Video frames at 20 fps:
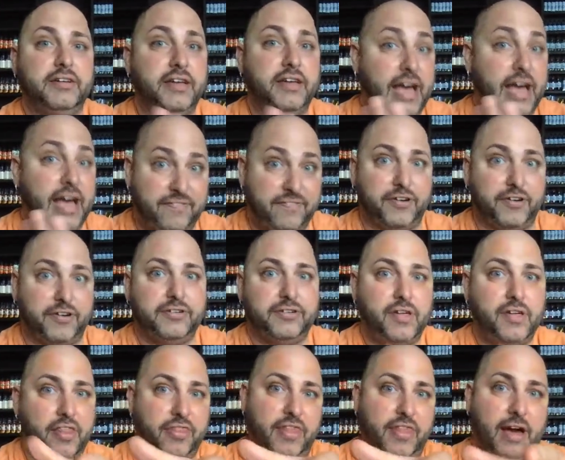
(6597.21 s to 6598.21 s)
ever,
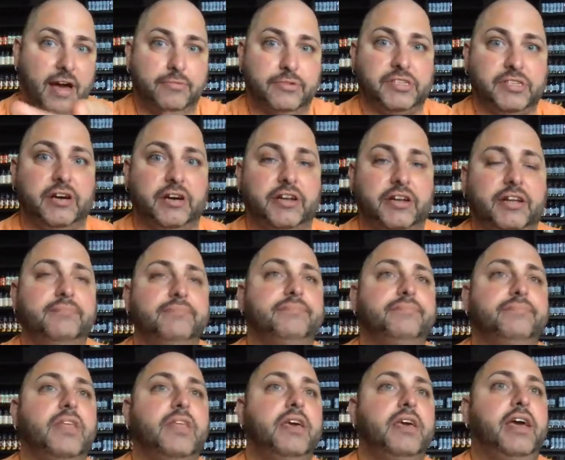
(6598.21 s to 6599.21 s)
that was on it
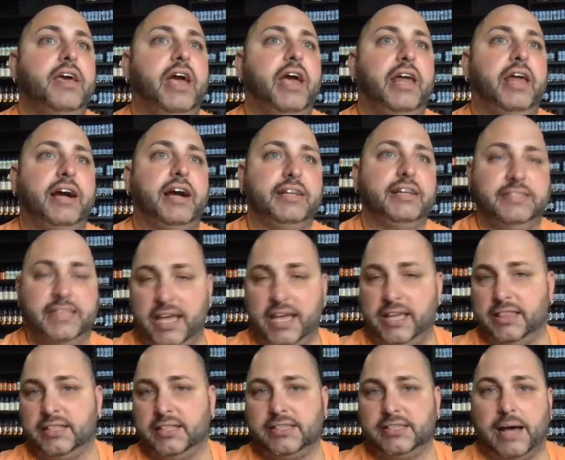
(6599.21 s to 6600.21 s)
and I ding
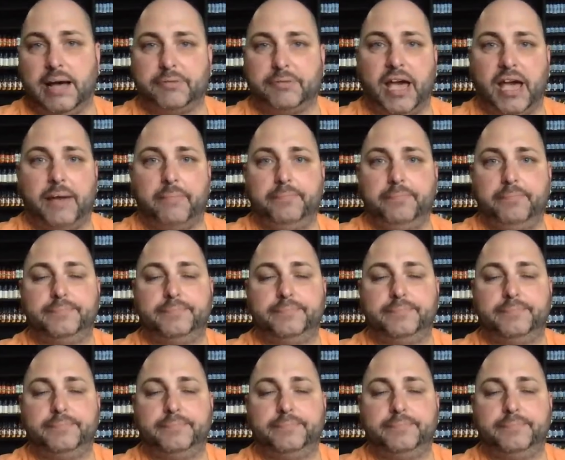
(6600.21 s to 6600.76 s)
the top cap.